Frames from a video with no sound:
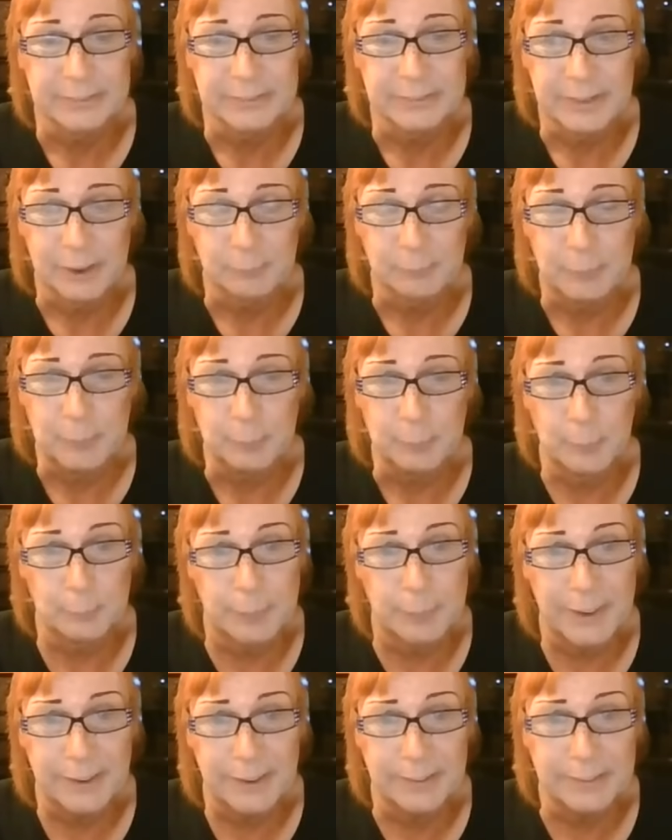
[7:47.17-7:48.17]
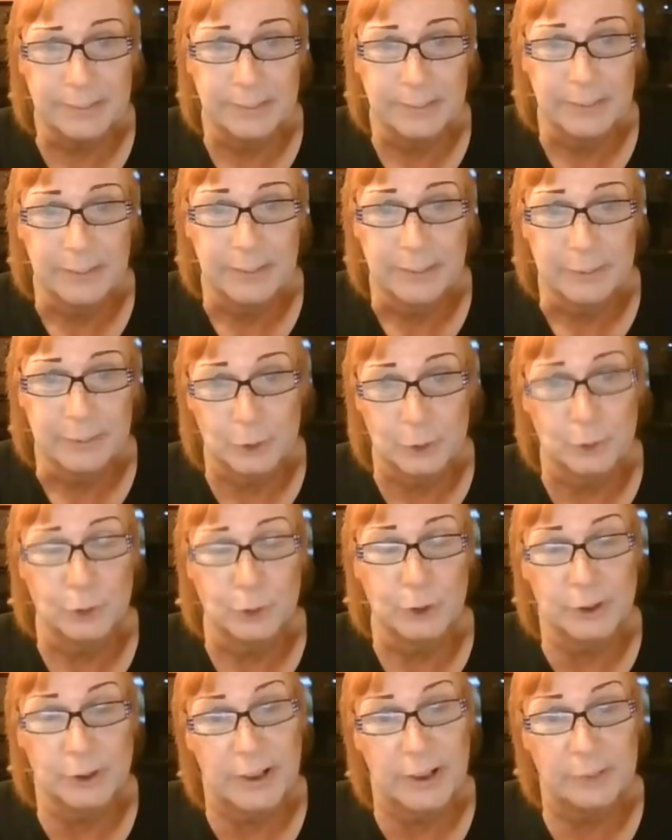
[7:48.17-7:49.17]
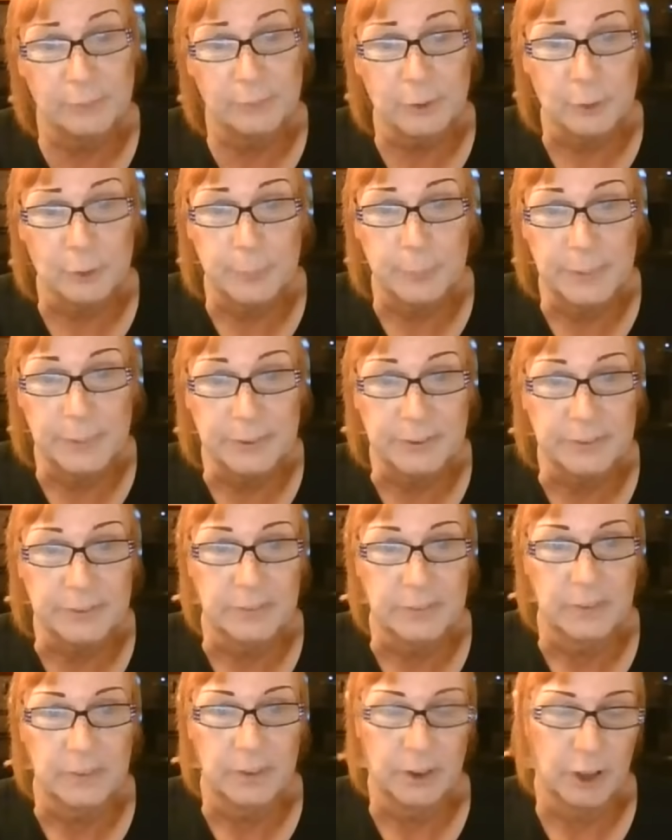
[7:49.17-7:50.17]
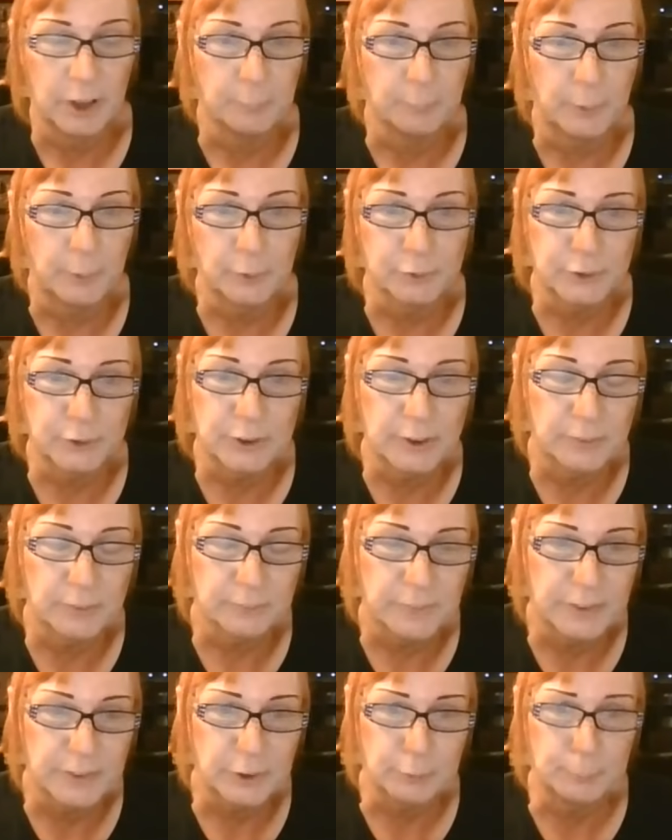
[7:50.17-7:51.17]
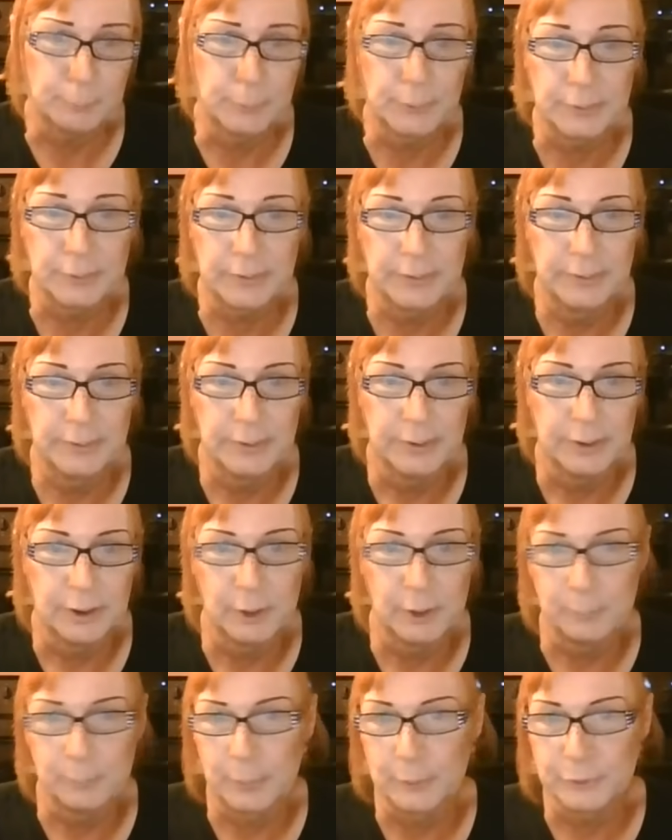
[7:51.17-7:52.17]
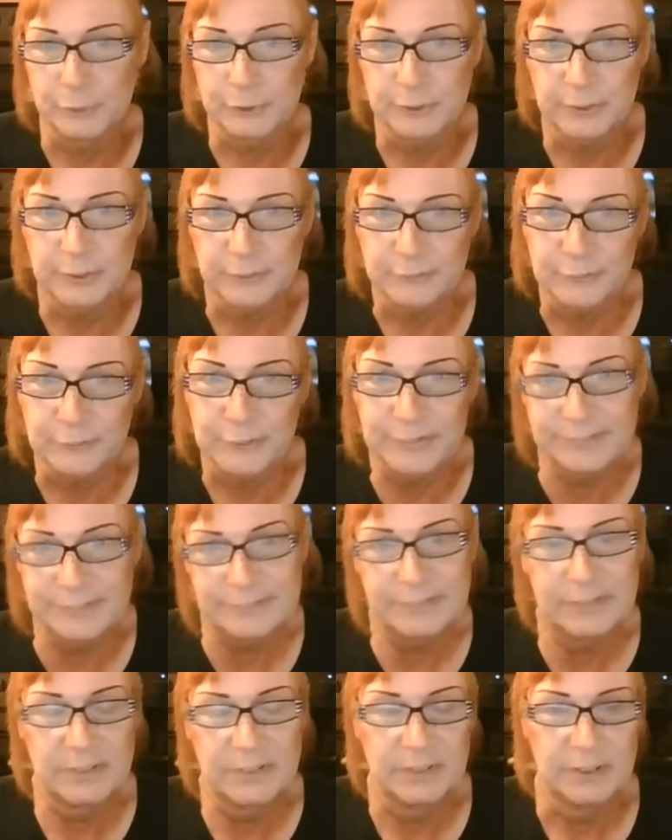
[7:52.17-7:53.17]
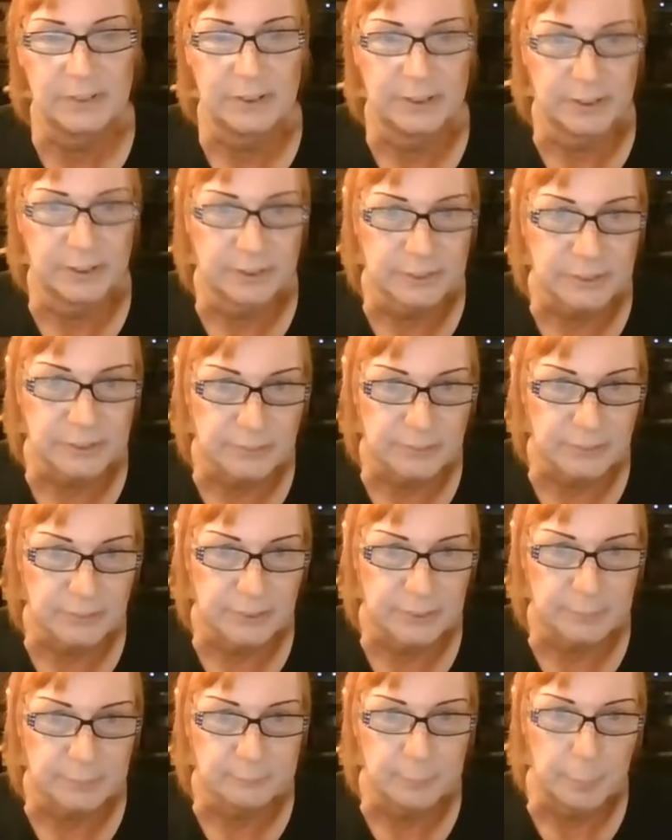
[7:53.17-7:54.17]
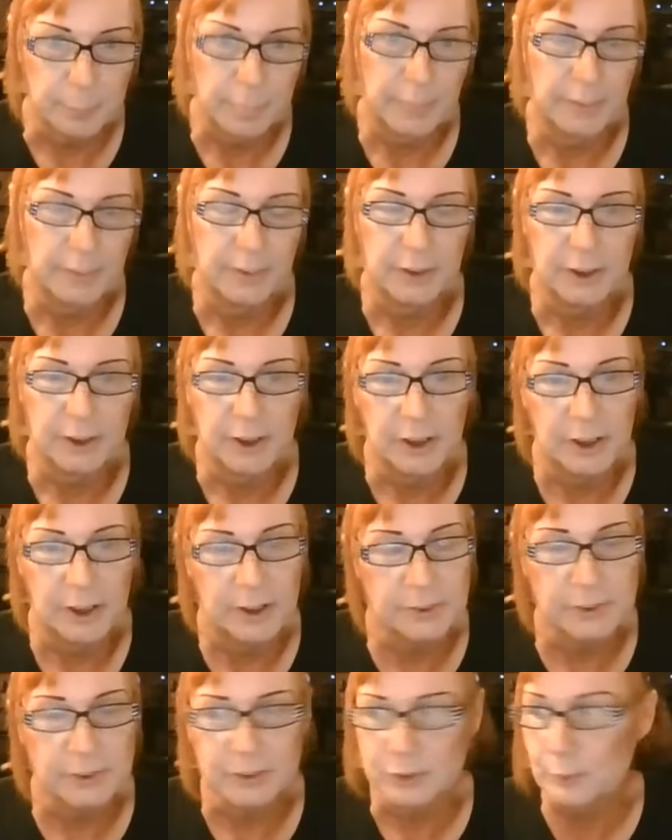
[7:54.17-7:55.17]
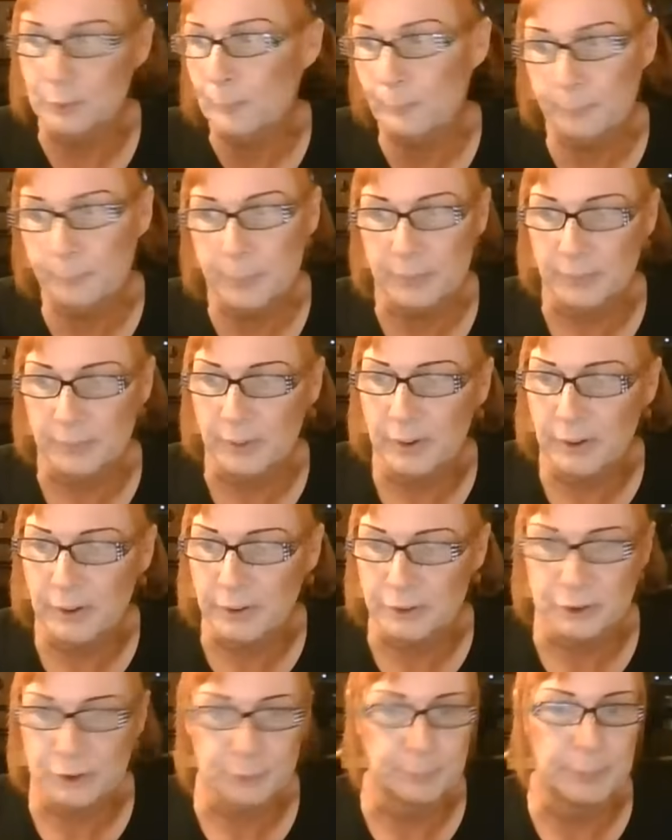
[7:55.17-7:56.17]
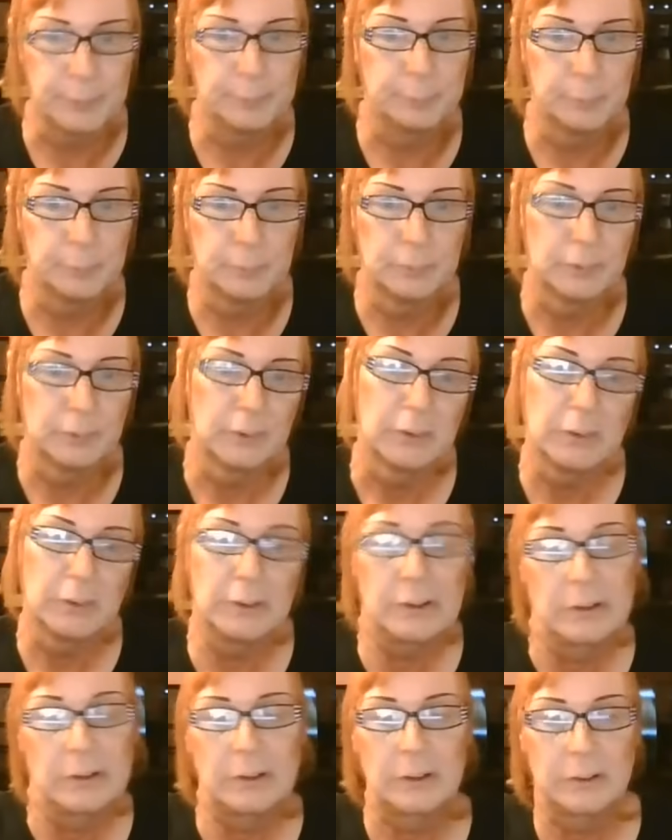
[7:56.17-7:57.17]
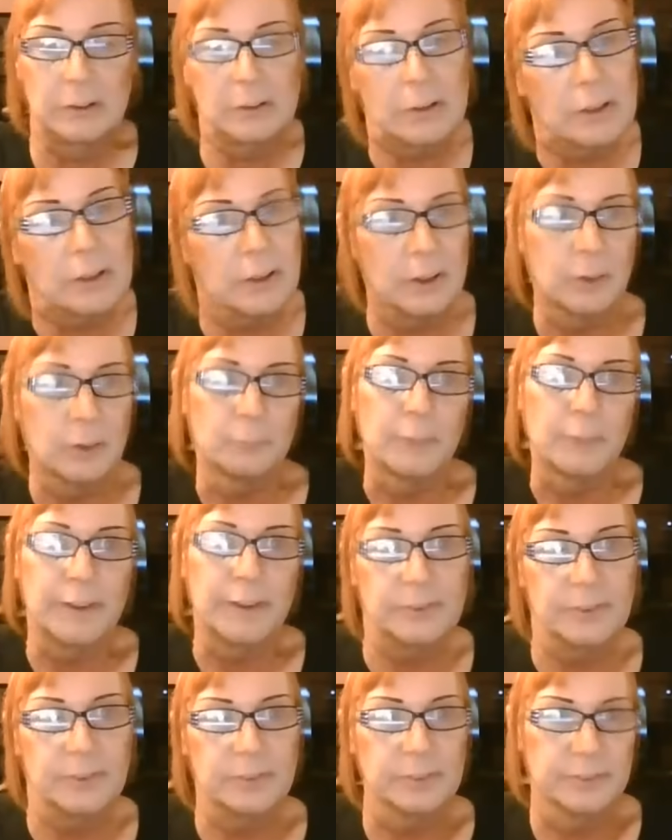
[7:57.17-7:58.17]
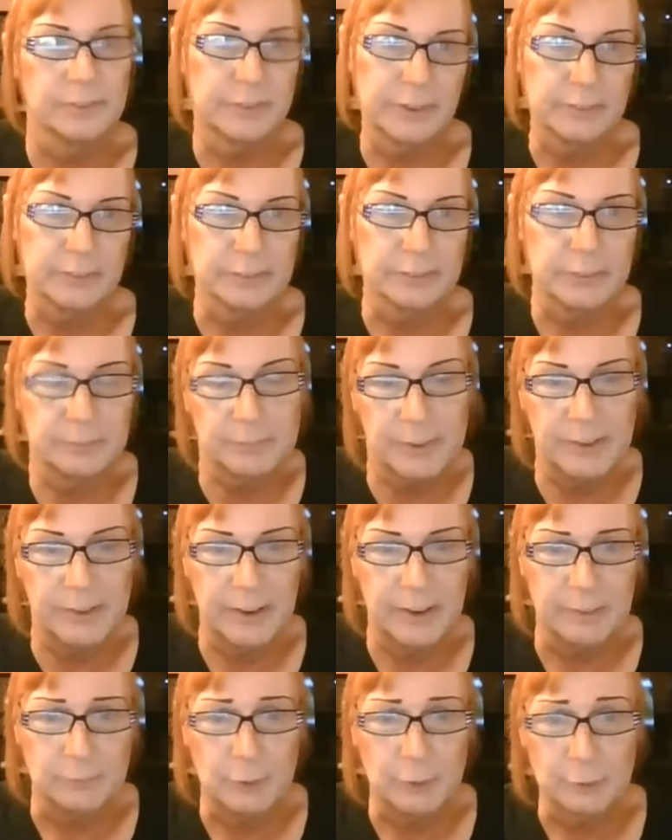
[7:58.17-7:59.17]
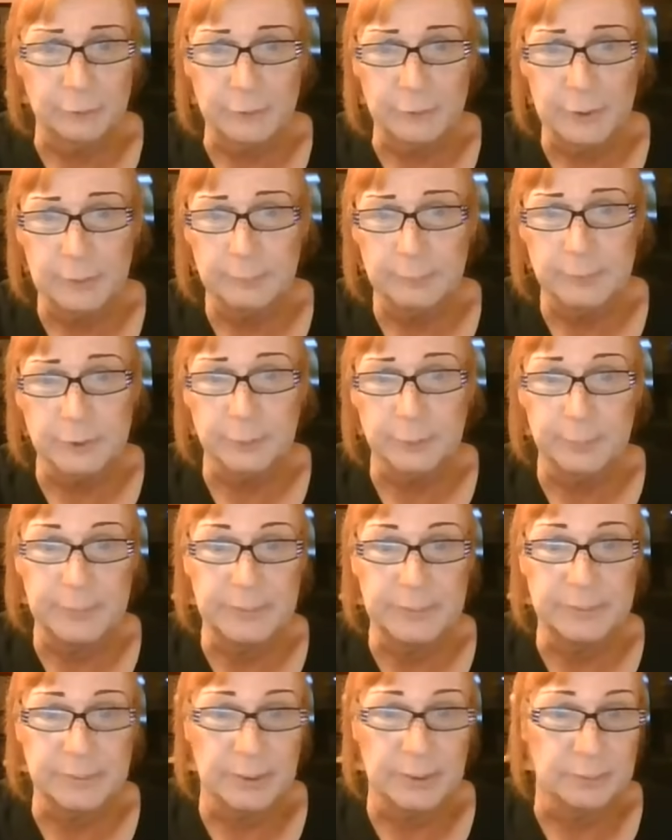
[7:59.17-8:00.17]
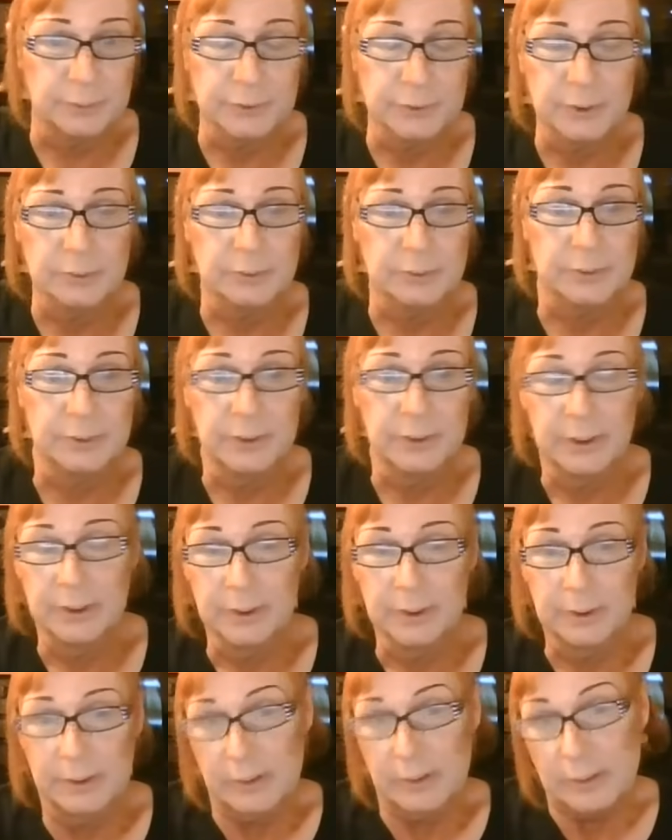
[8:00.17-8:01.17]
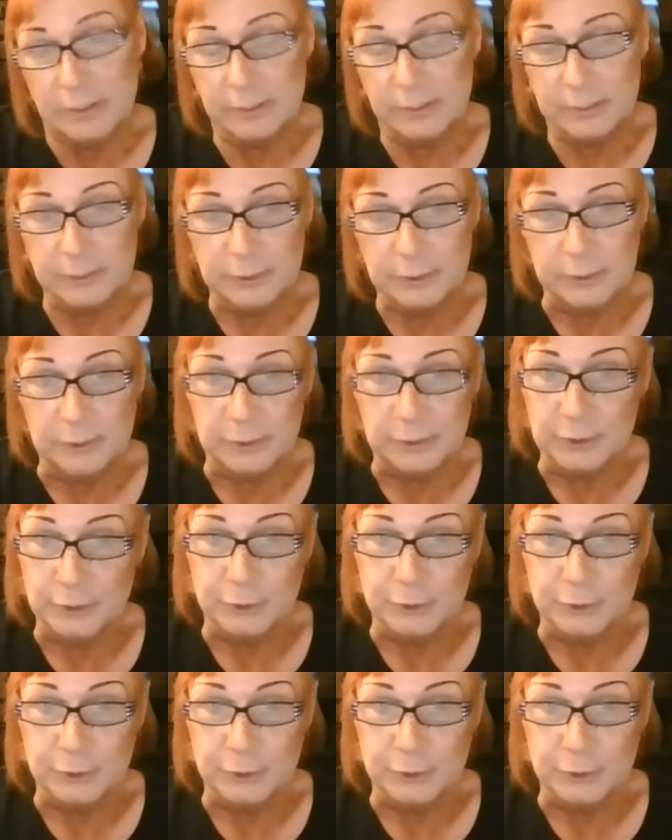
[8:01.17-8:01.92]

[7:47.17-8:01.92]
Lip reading: that people pay so you can have your opinion and post it on Facebook and post it on Reddit and Instagram and just barrage people and basically tell them they have no freedom of speech. I'm sorry. The